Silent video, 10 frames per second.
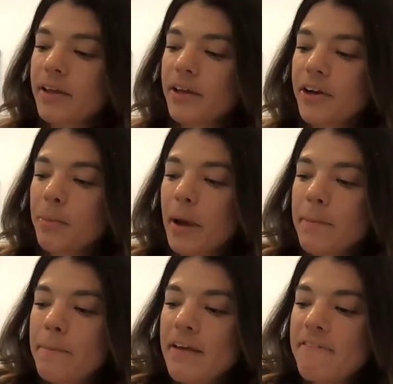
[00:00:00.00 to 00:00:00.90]
you know, my
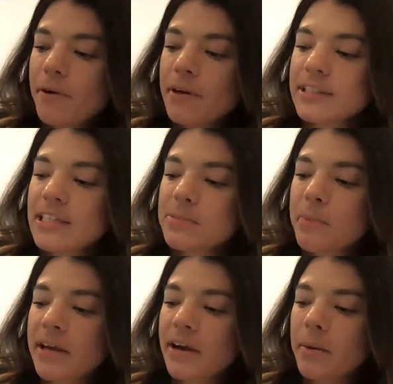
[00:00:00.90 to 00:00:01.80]
my focus has
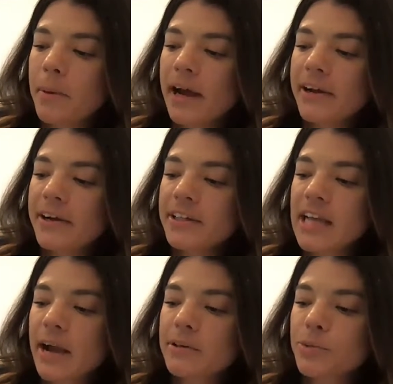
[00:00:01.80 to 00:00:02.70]
been on buyers.
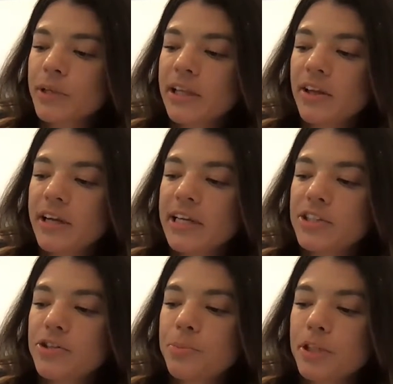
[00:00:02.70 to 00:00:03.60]
I was really looking
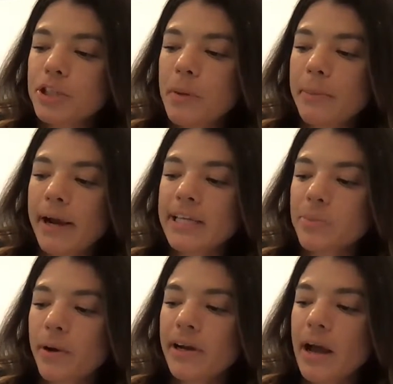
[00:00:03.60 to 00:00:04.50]
to push my price
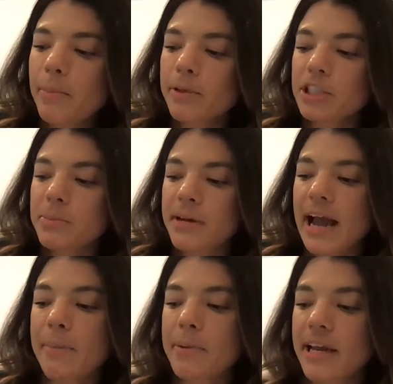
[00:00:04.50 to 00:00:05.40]
point up, which has been
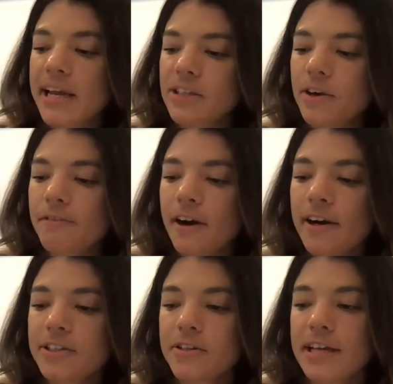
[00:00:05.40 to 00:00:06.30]
happening so
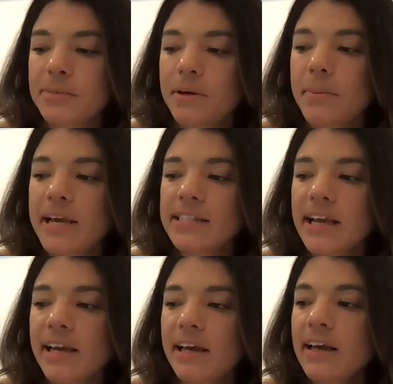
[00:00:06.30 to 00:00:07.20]
far, so that's been
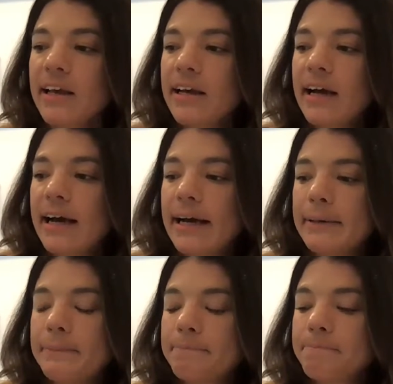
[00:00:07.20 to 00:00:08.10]
amazing.
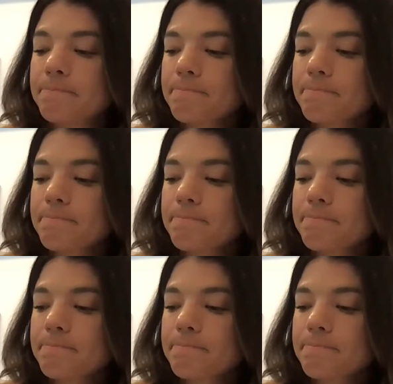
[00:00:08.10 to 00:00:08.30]
Um,